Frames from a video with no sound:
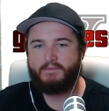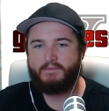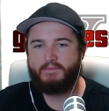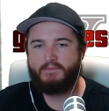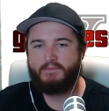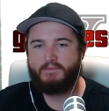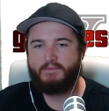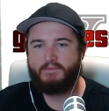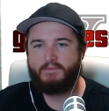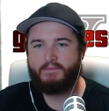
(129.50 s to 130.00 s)

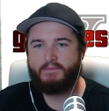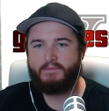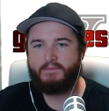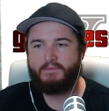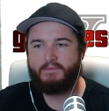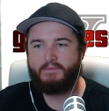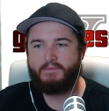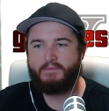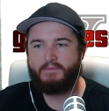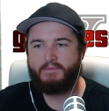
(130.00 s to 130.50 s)

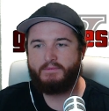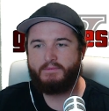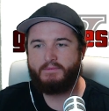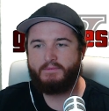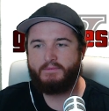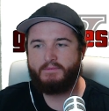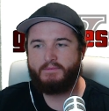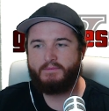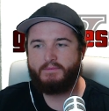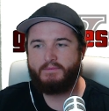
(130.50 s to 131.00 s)

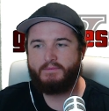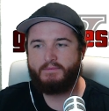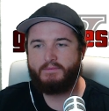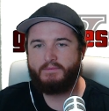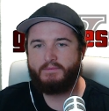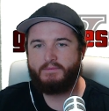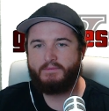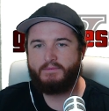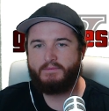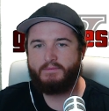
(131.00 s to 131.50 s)

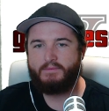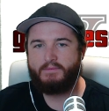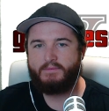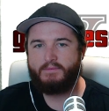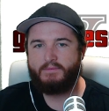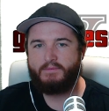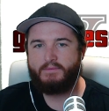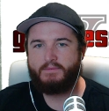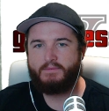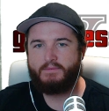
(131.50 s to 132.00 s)

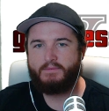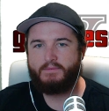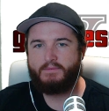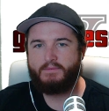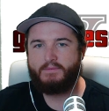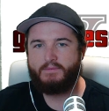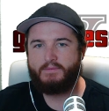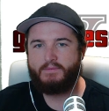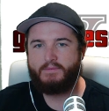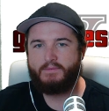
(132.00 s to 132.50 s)

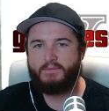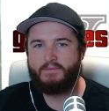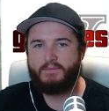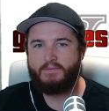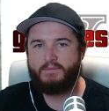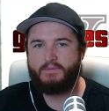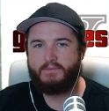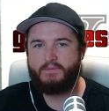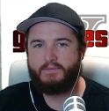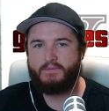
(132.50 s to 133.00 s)

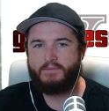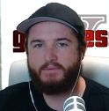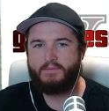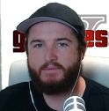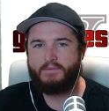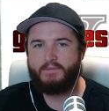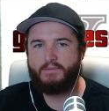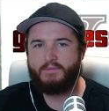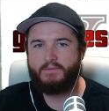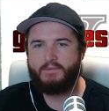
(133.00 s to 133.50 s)

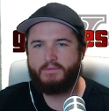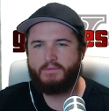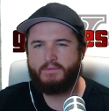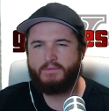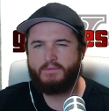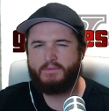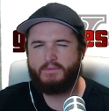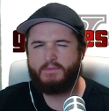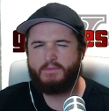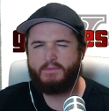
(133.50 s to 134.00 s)

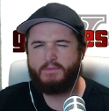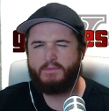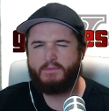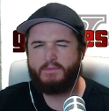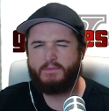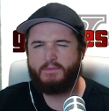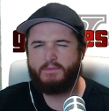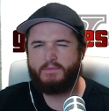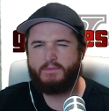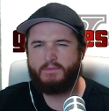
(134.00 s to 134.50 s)

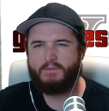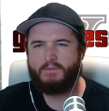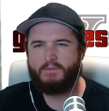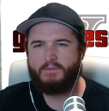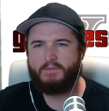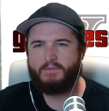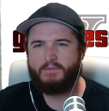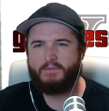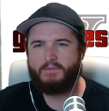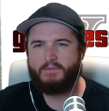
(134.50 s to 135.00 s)

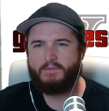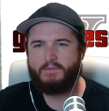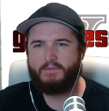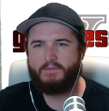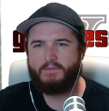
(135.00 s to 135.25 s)
[no speech]